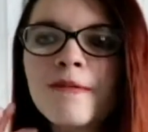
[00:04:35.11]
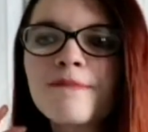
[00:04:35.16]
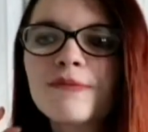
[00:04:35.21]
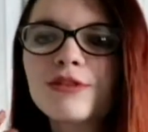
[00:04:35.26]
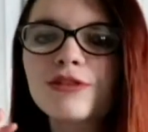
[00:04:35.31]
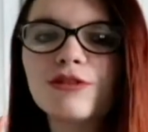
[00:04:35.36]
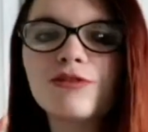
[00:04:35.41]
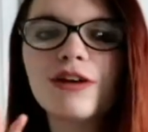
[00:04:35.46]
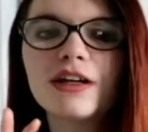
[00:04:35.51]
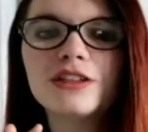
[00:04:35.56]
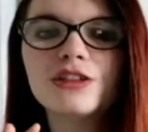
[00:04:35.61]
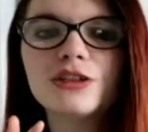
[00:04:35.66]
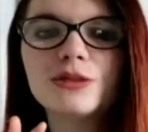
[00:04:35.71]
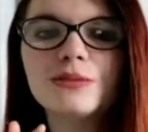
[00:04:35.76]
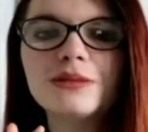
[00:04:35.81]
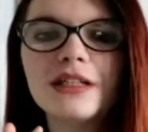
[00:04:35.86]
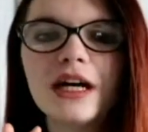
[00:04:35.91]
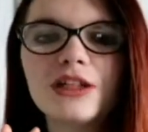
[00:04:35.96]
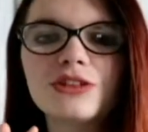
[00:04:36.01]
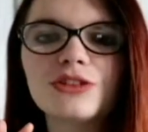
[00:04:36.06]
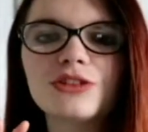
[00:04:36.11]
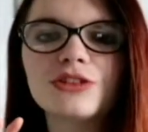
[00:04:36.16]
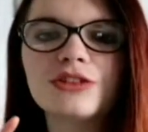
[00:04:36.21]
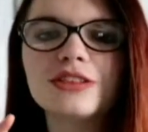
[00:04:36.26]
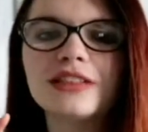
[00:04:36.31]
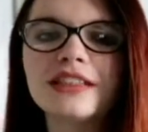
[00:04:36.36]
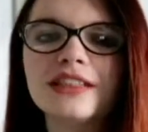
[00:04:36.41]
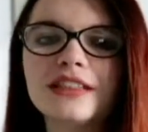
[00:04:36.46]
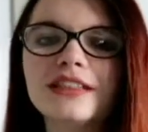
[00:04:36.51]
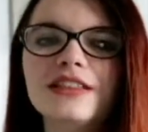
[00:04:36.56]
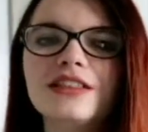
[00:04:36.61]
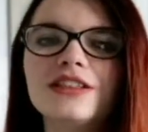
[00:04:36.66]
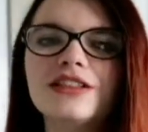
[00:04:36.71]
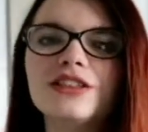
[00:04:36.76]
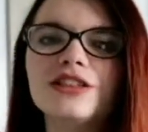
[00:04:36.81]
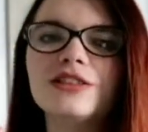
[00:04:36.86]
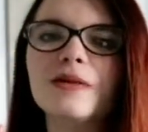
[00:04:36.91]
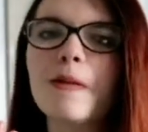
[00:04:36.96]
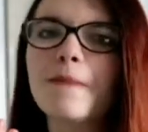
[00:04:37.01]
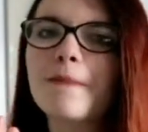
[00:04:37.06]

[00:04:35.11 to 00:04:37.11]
If you're a fan of Supernatural, it's